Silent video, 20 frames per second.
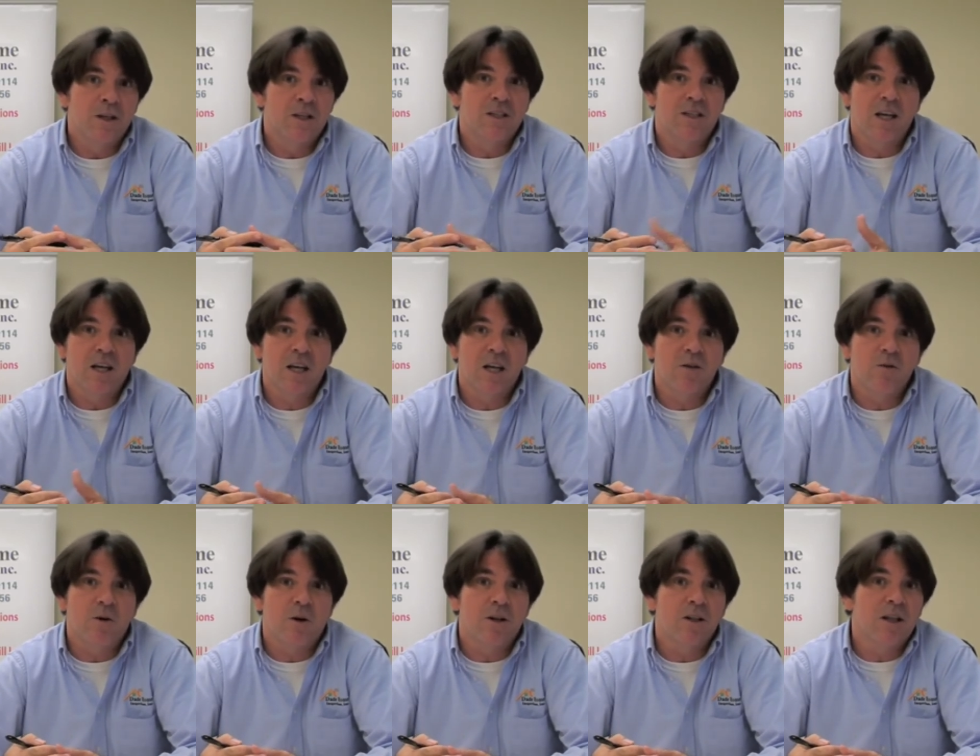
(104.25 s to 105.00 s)
Second
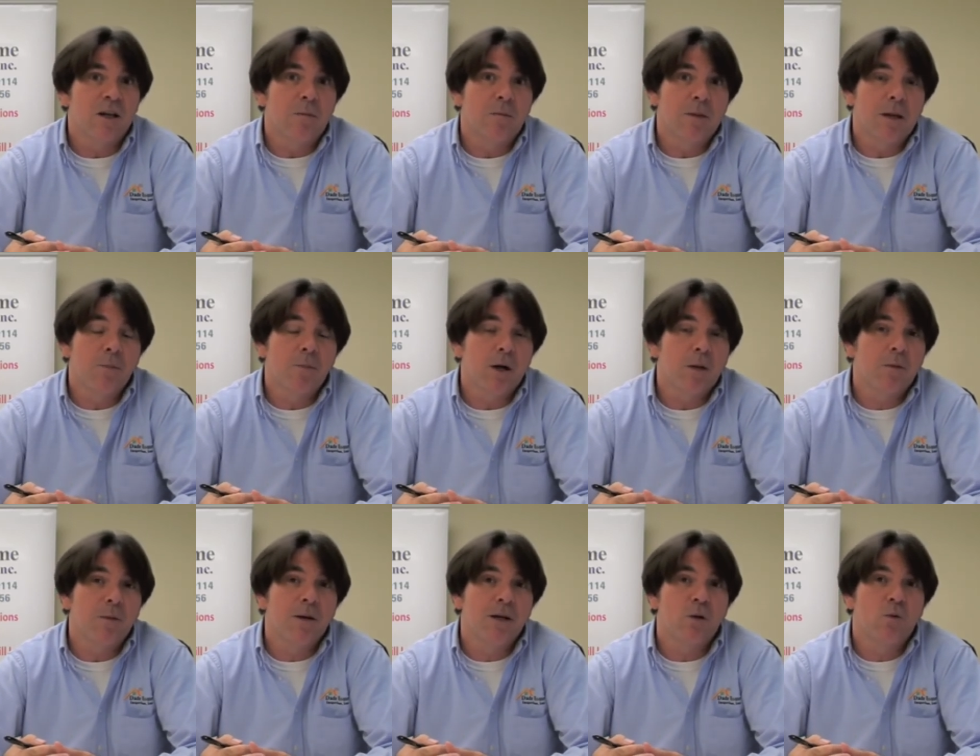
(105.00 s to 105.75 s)
of all, they
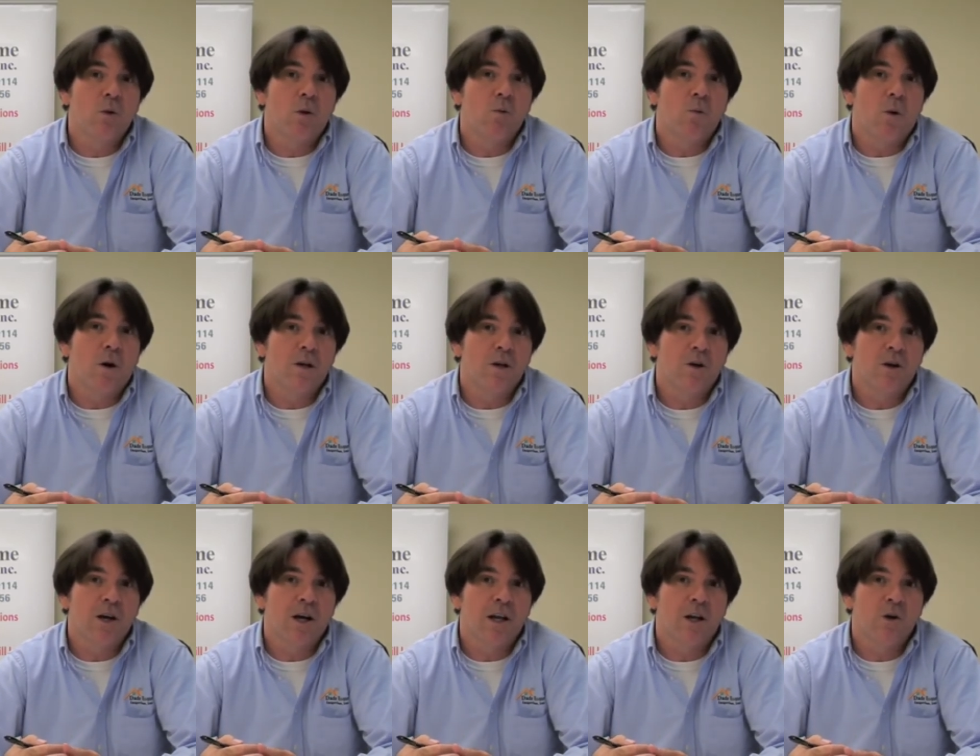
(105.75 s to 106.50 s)
probably won't want
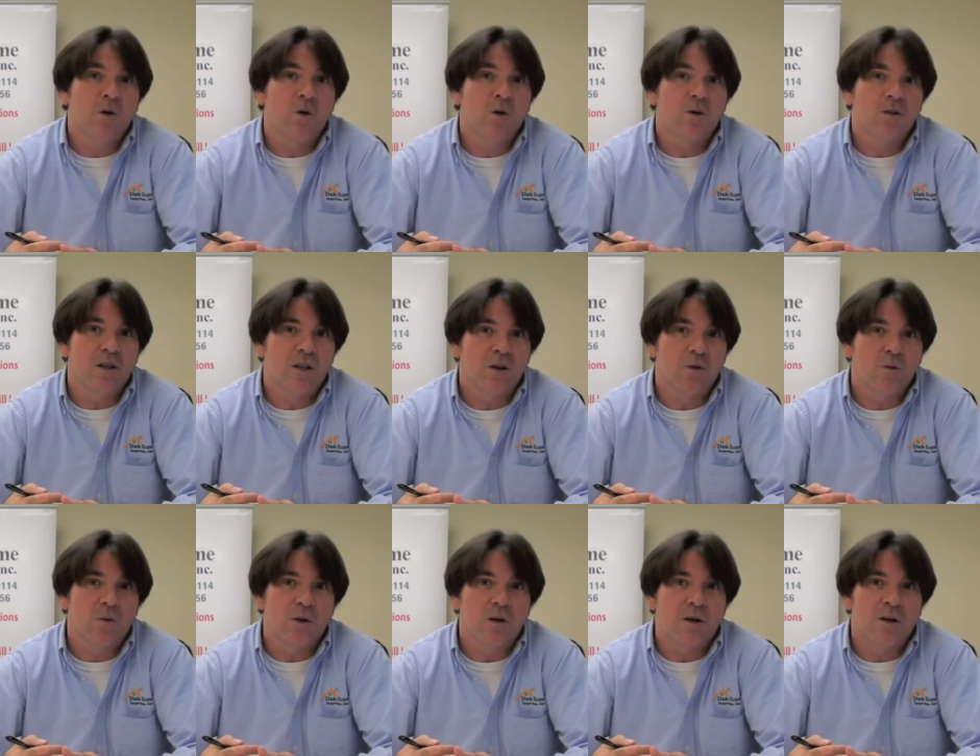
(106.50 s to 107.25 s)
you cutting holes in
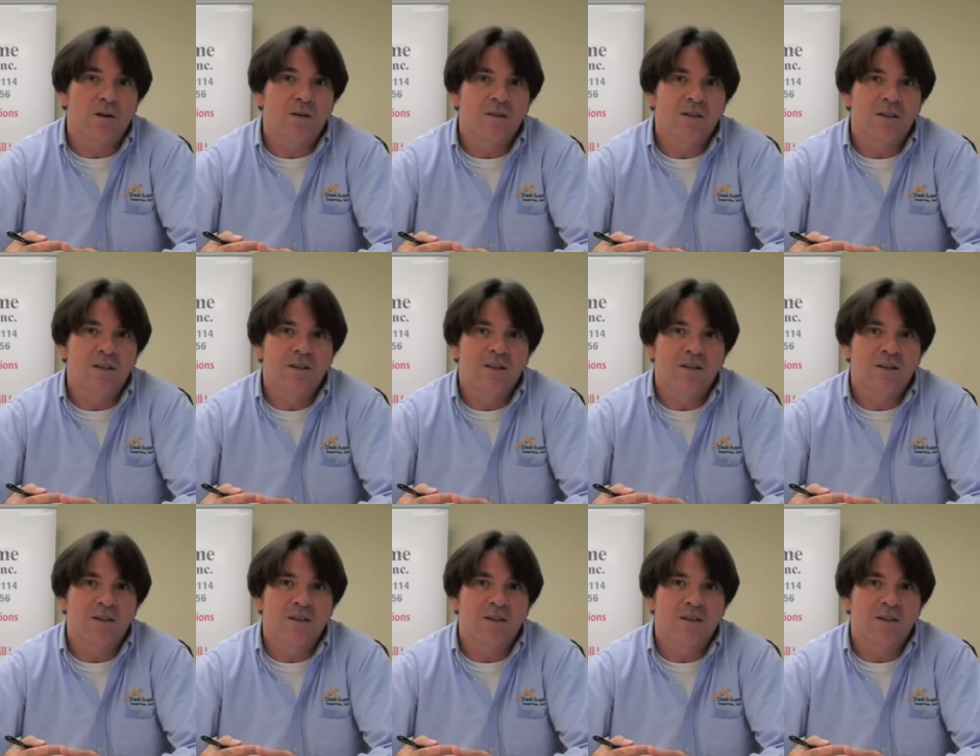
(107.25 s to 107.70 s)
their wall,